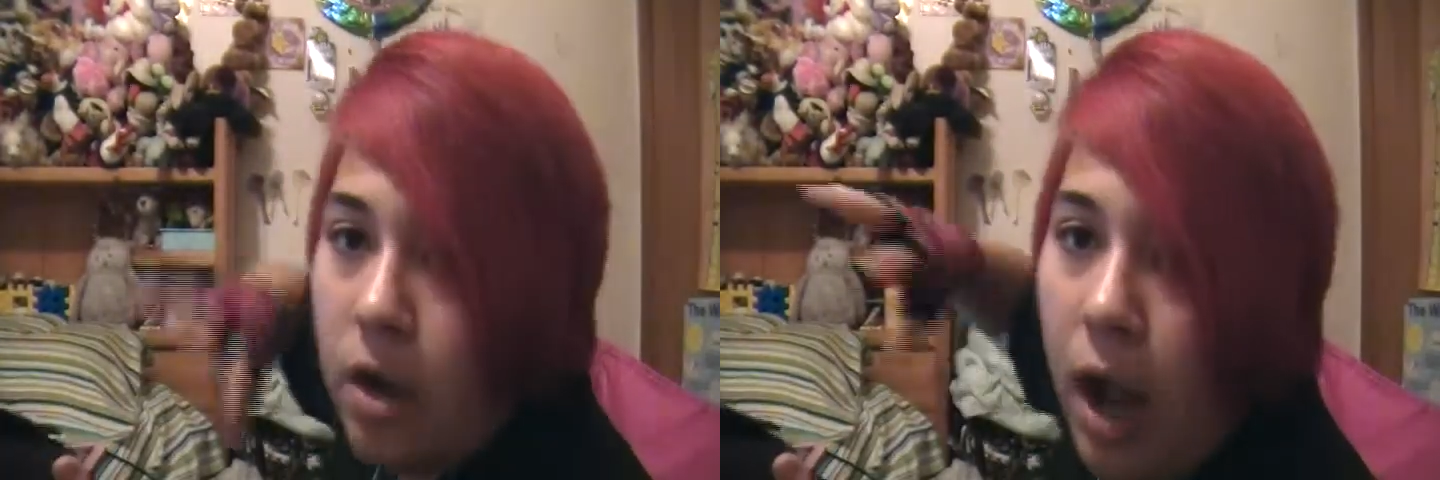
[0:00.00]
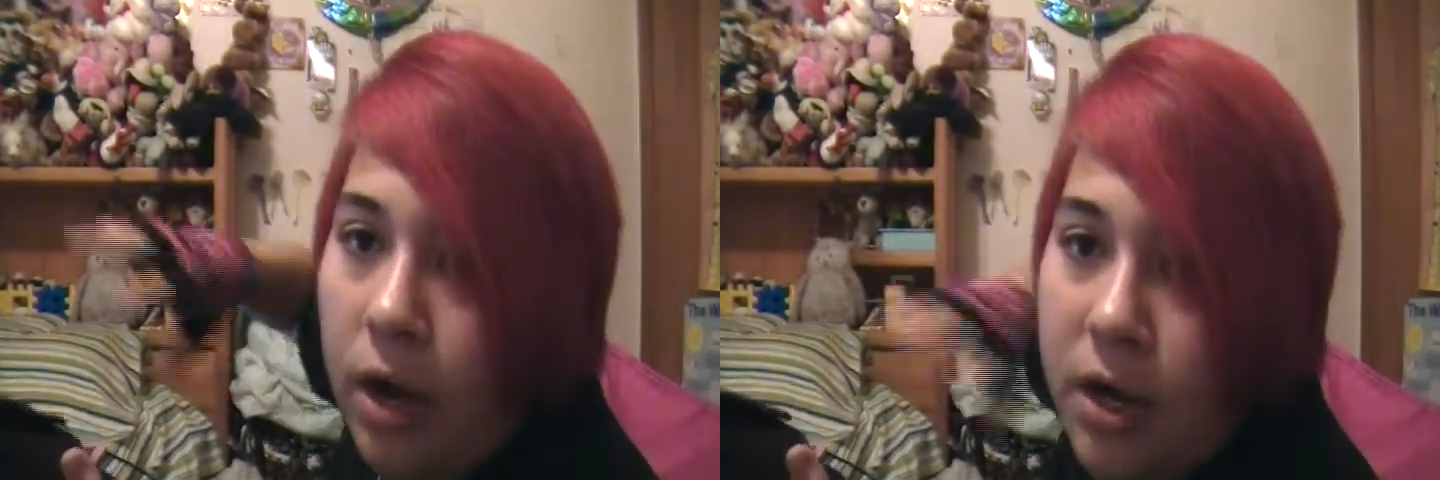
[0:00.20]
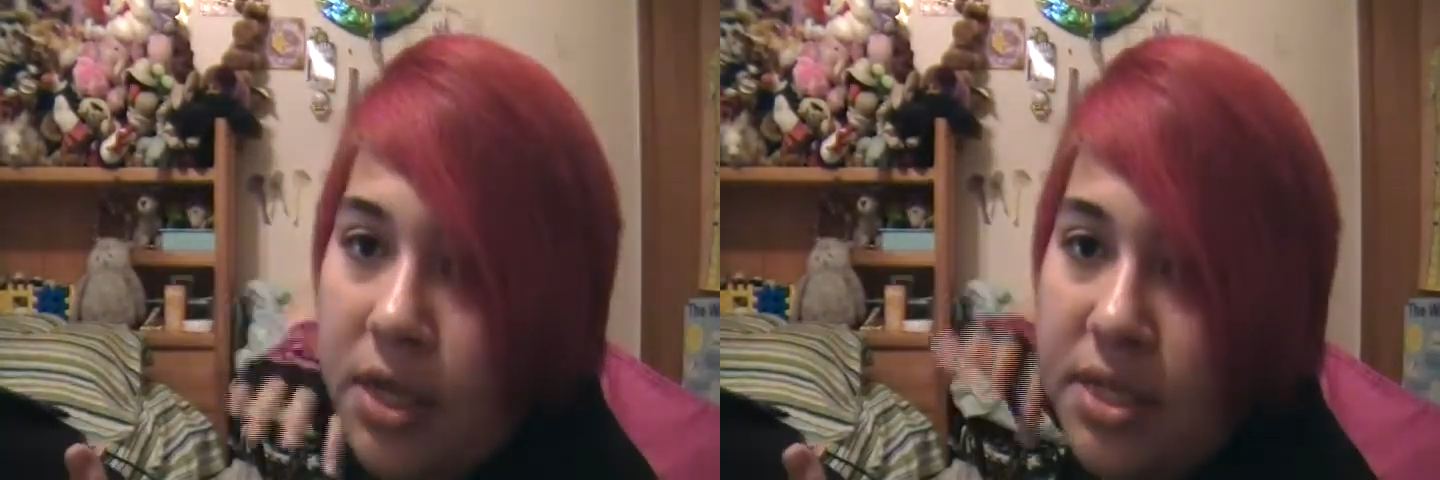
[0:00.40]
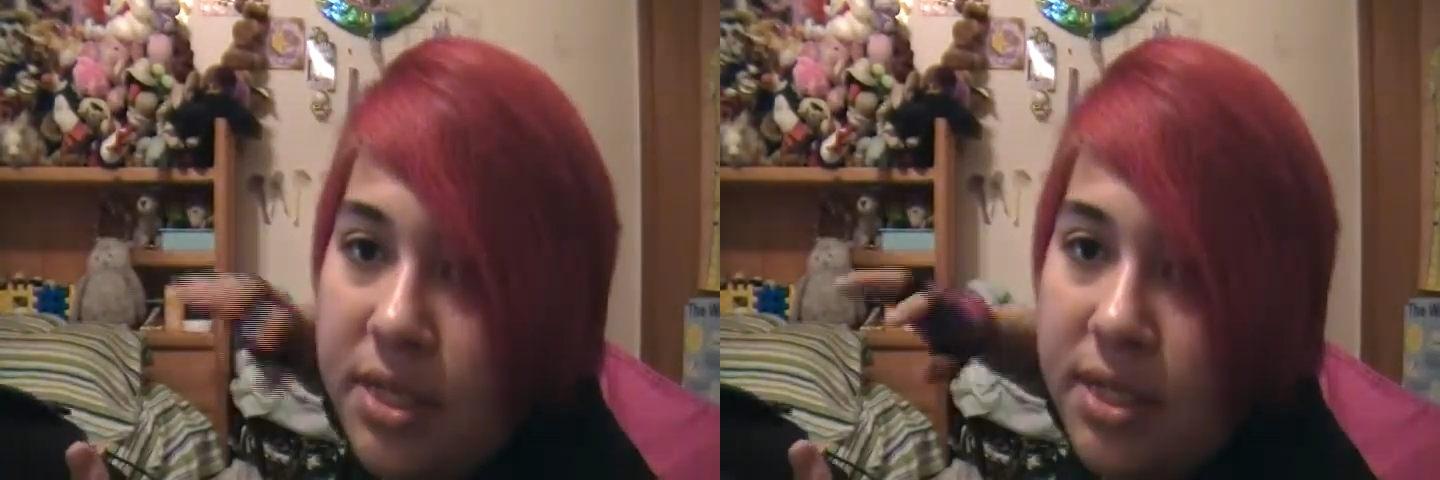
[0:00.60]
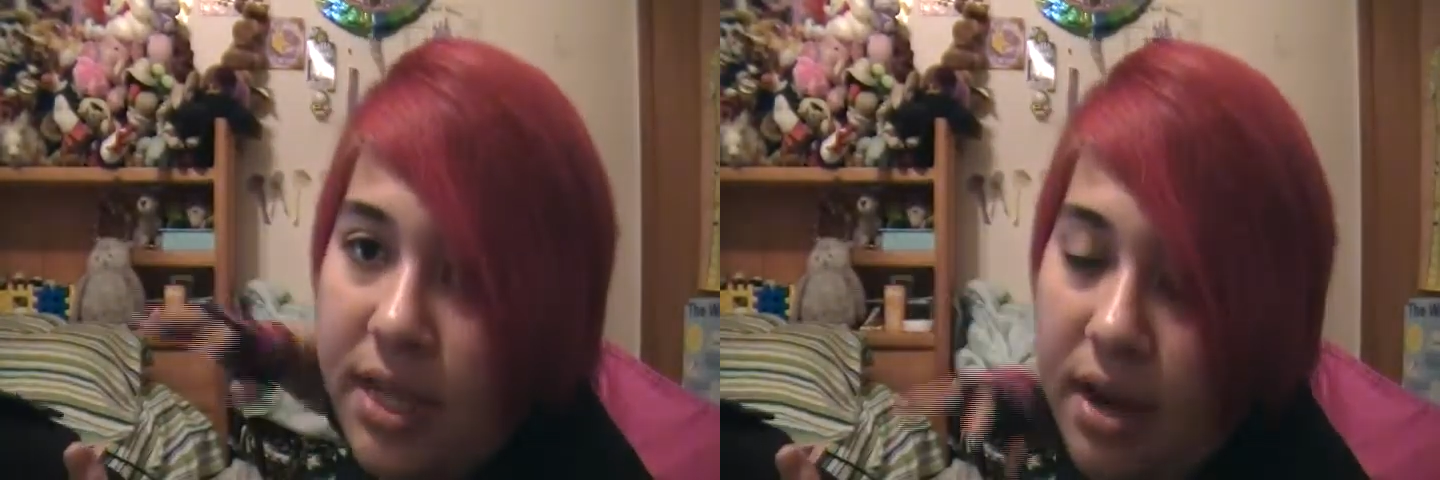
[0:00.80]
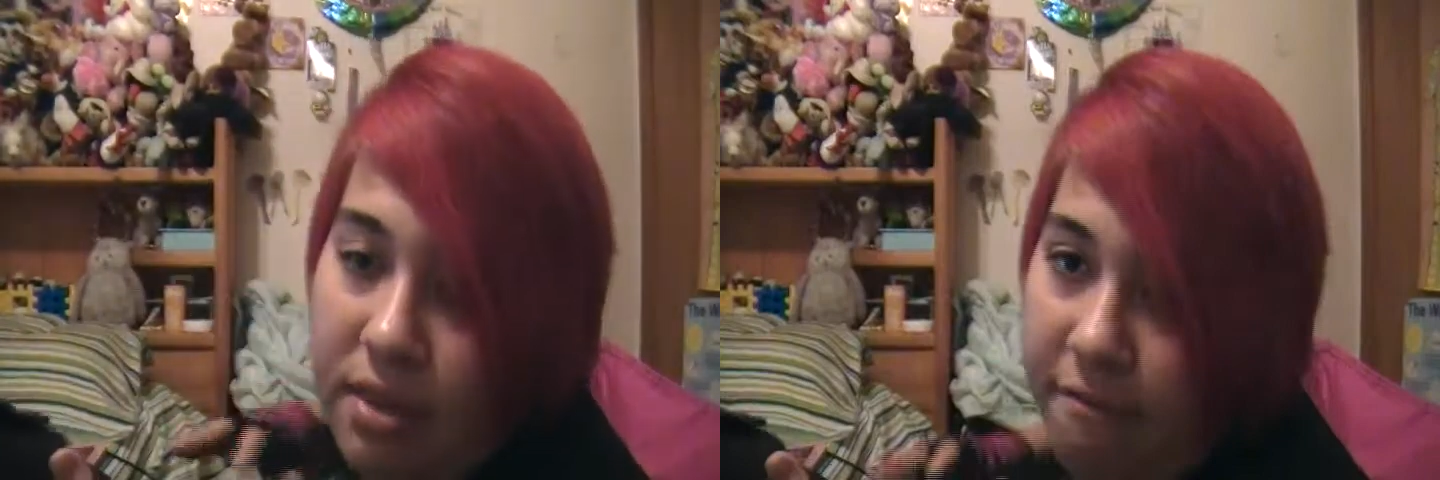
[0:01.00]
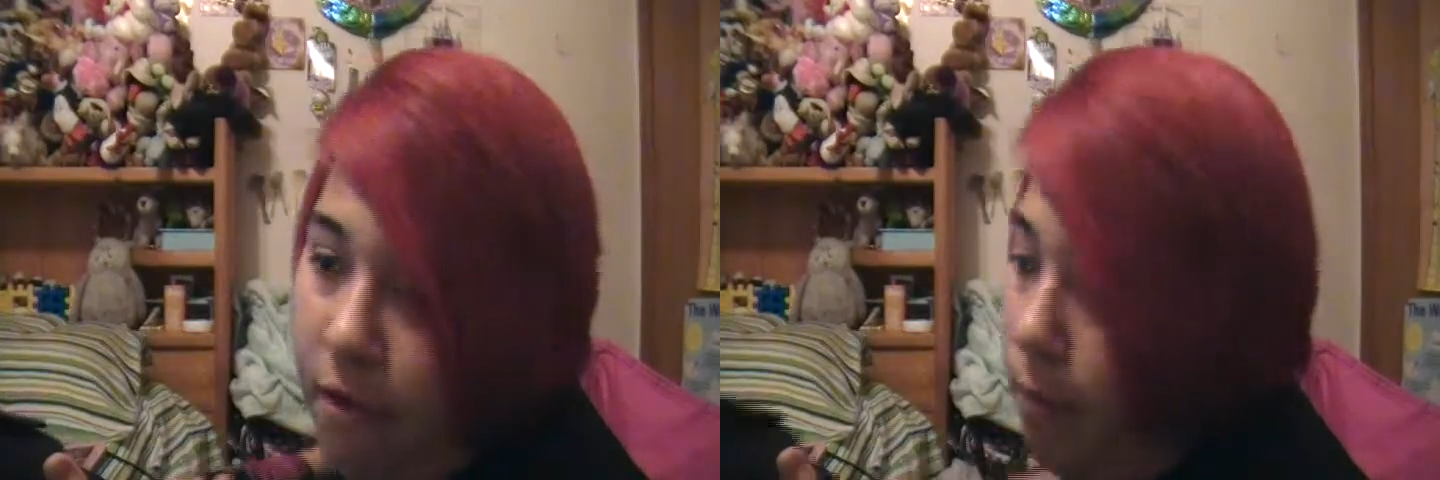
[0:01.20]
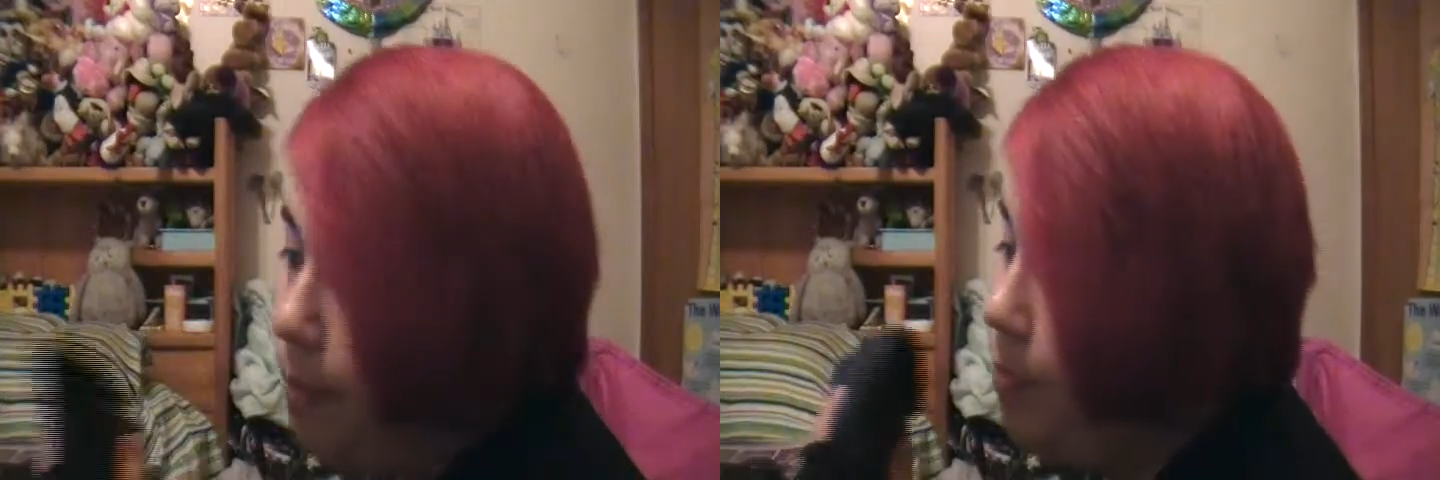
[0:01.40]
your ocarinas inside of the
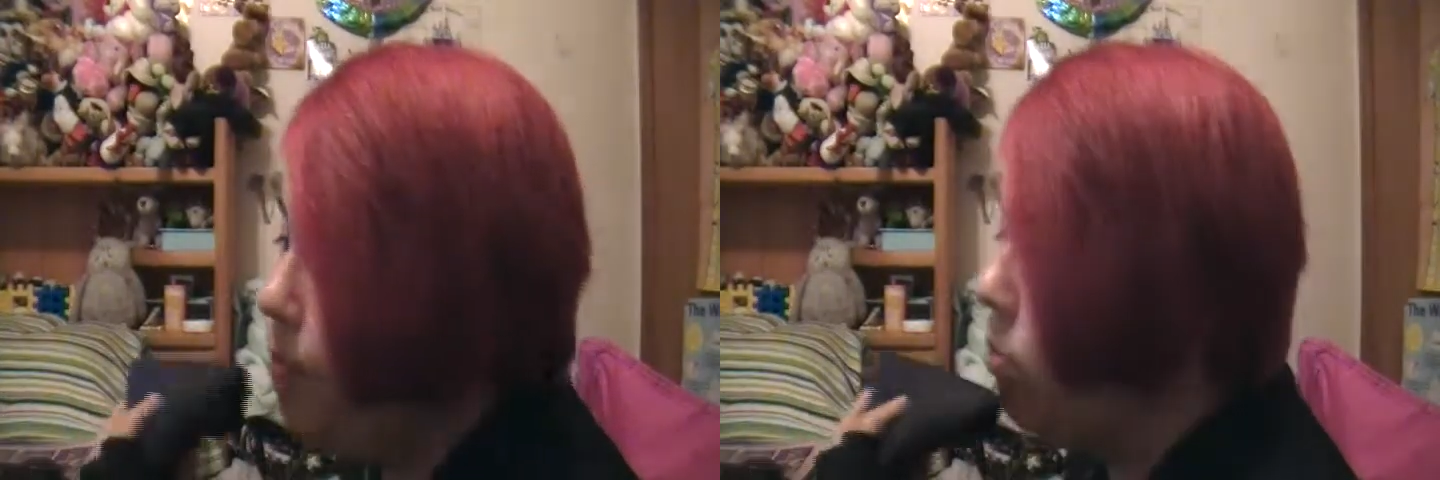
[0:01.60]
foam.